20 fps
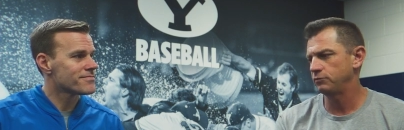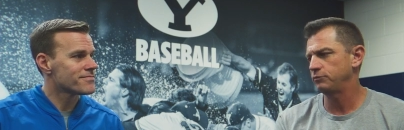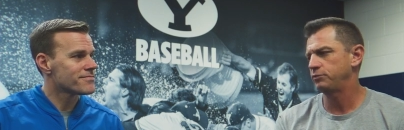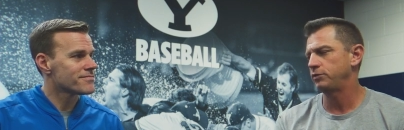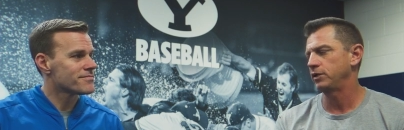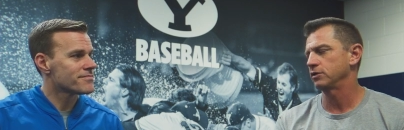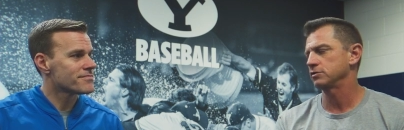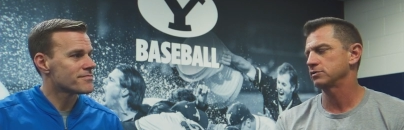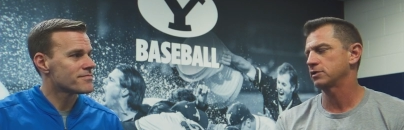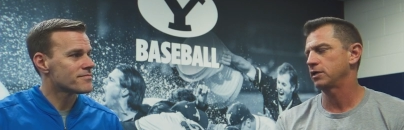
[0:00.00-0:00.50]

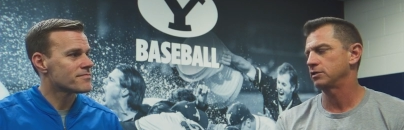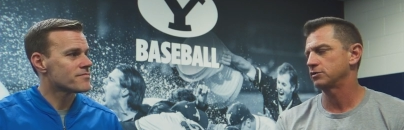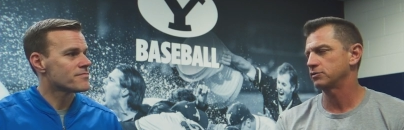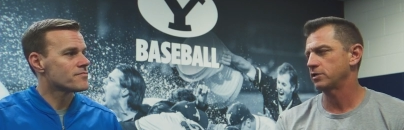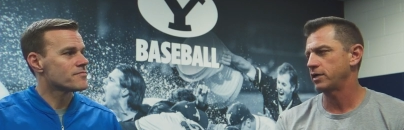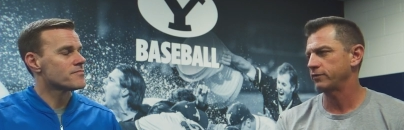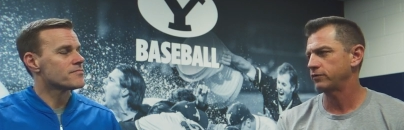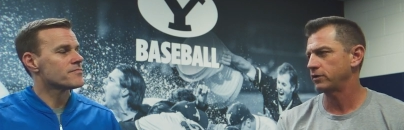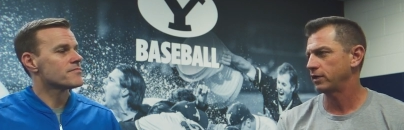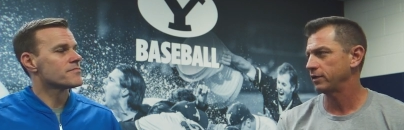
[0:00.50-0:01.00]
Speaker 1: players got
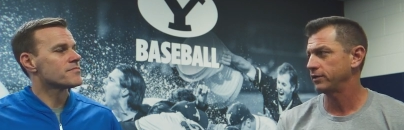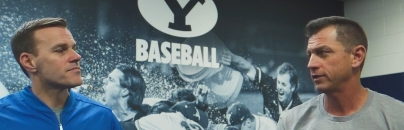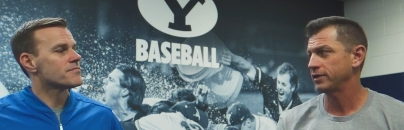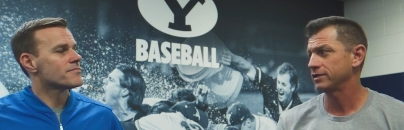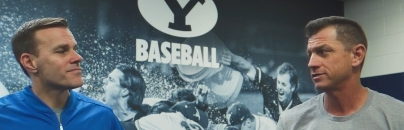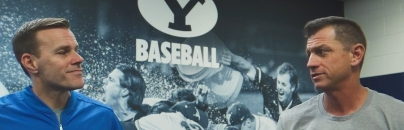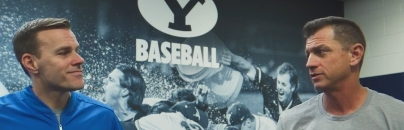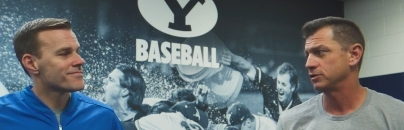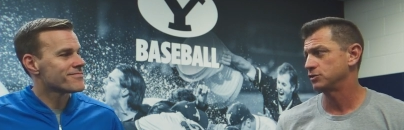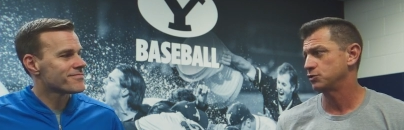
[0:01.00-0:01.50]
drafted. I think
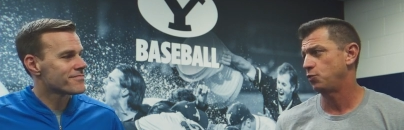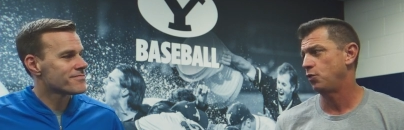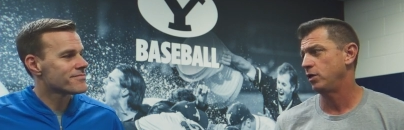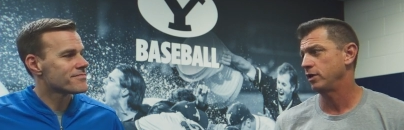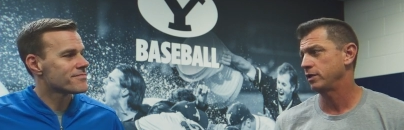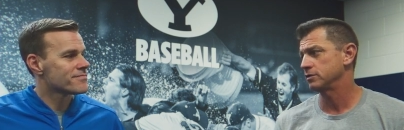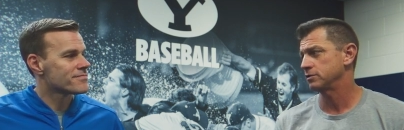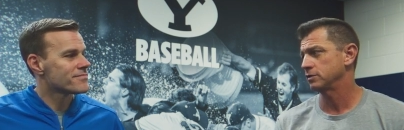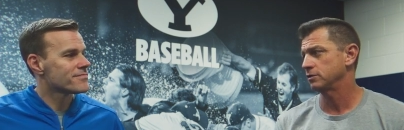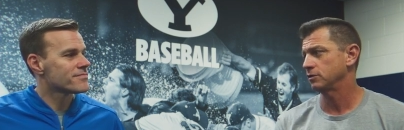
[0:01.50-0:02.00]
it's in the
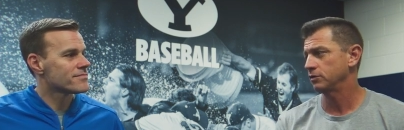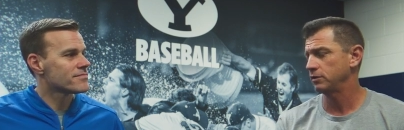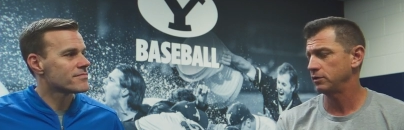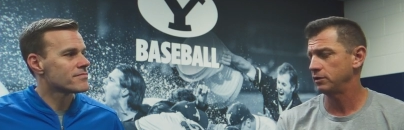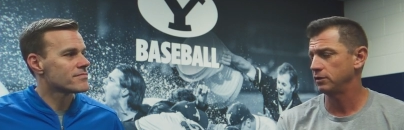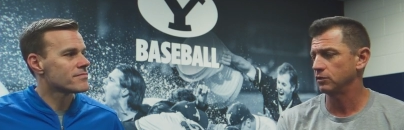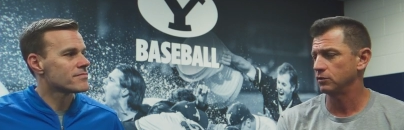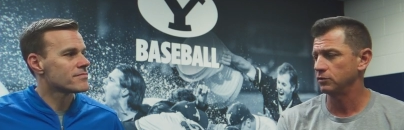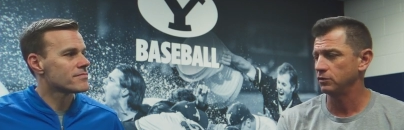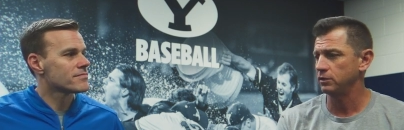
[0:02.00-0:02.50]
20s in our
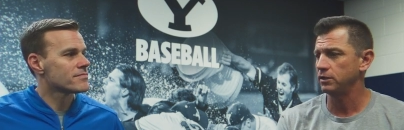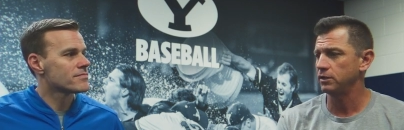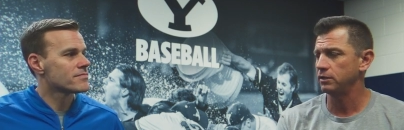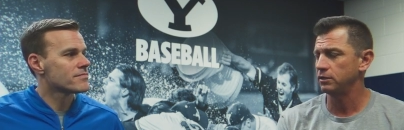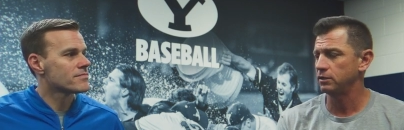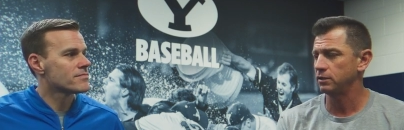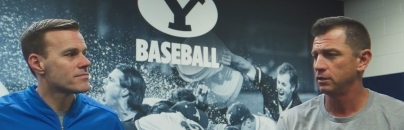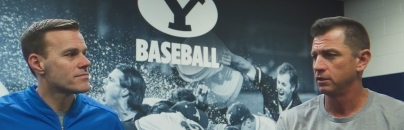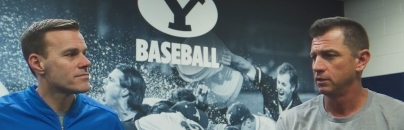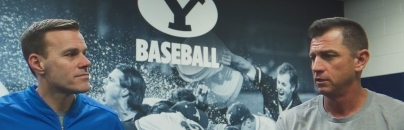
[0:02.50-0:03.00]
in our
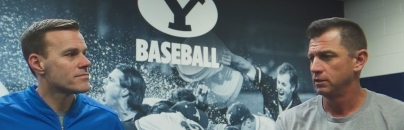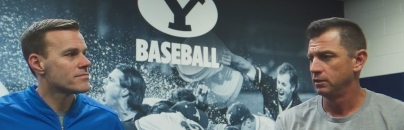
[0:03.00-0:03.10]
league.